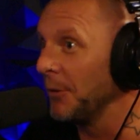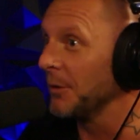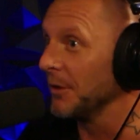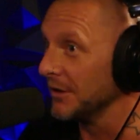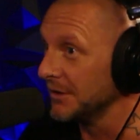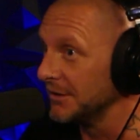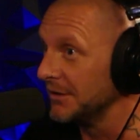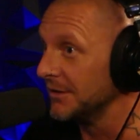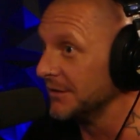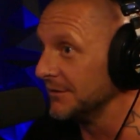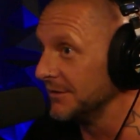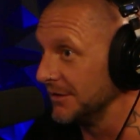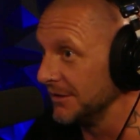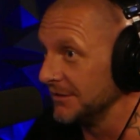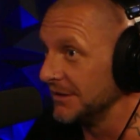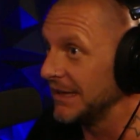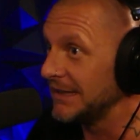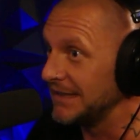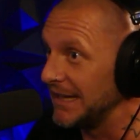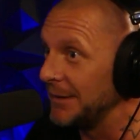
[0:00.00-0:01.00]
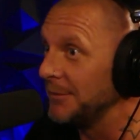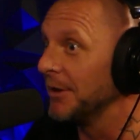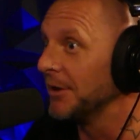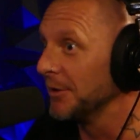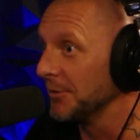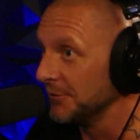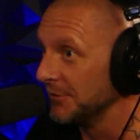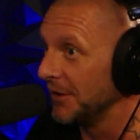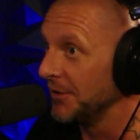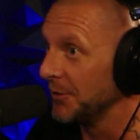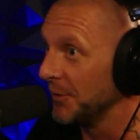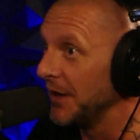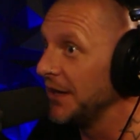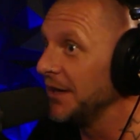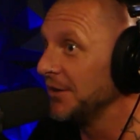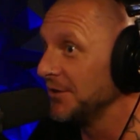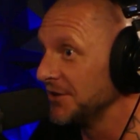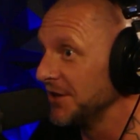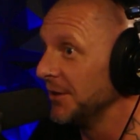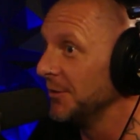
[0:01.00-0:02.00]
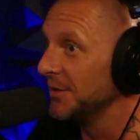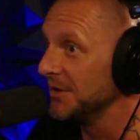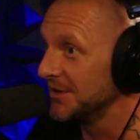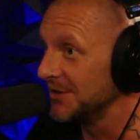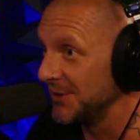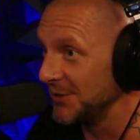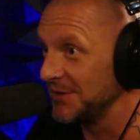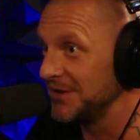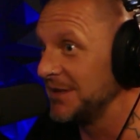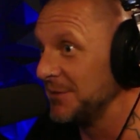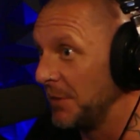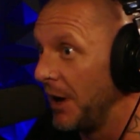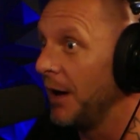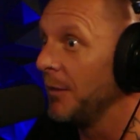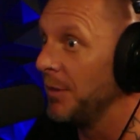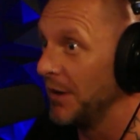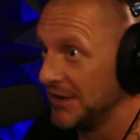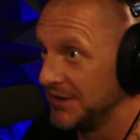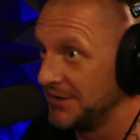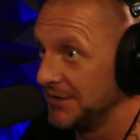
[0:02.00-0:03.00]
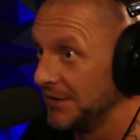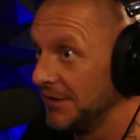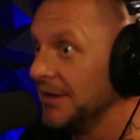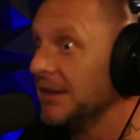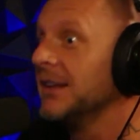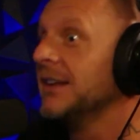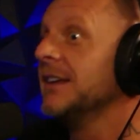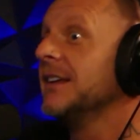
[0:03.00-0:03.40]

forward, the nickname on the radio show was Susie the Ballbuster.